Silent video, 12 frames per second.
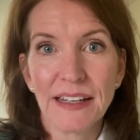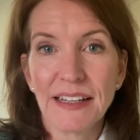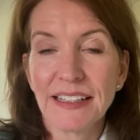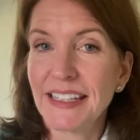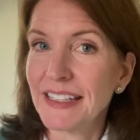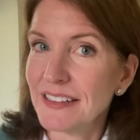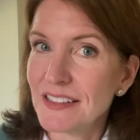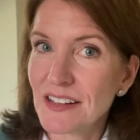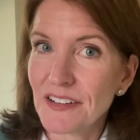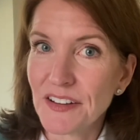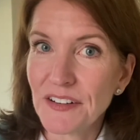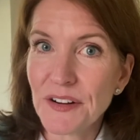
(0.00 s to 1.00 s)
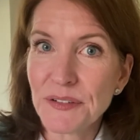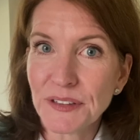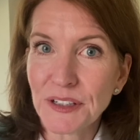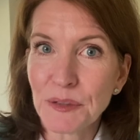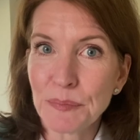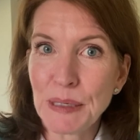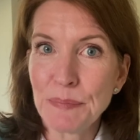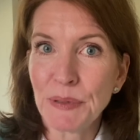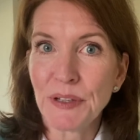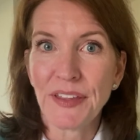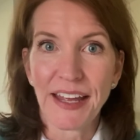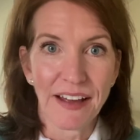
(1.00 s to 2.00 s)
Kids are their own little
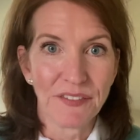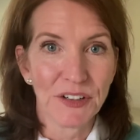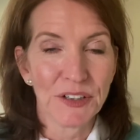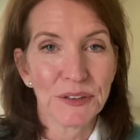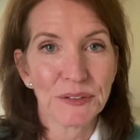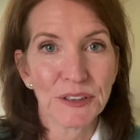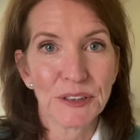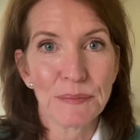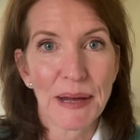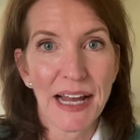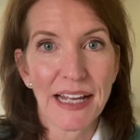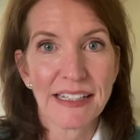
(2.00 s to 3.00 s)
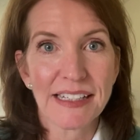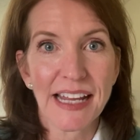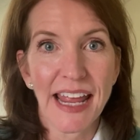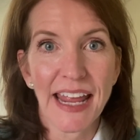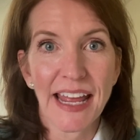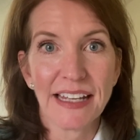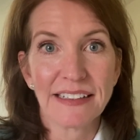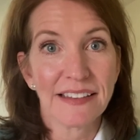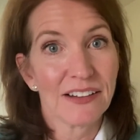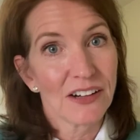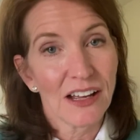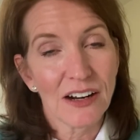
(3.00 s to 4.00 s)
people, they have their own little minds, and
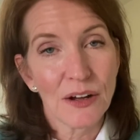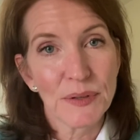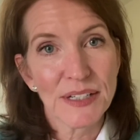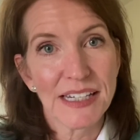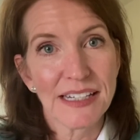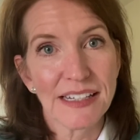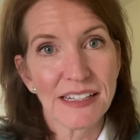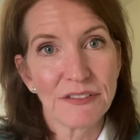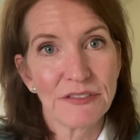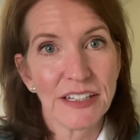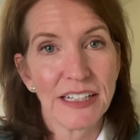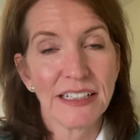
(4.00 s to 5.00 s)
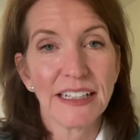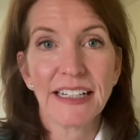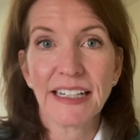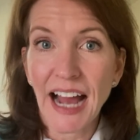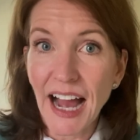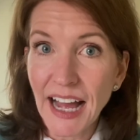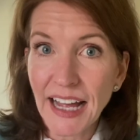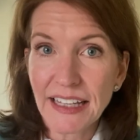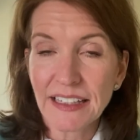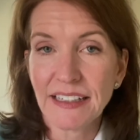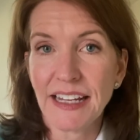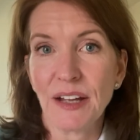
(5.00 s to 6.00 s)
they're not always easy to feed. And I
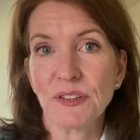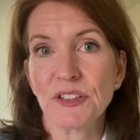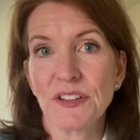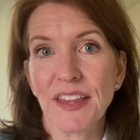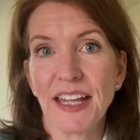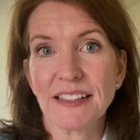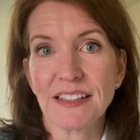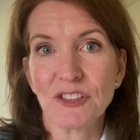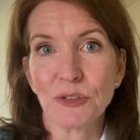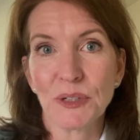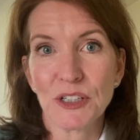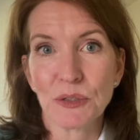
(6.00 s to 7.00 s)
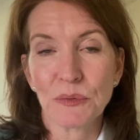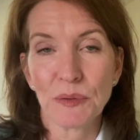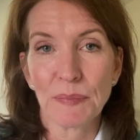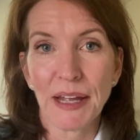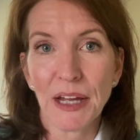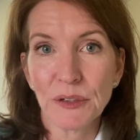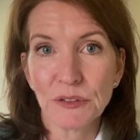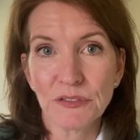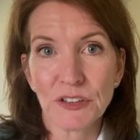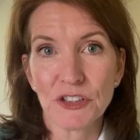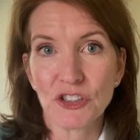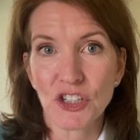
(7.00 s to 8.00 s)
encountered that situation with my own
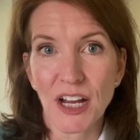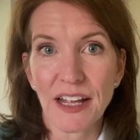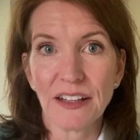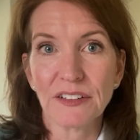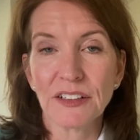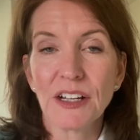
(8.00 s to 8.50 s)
first child,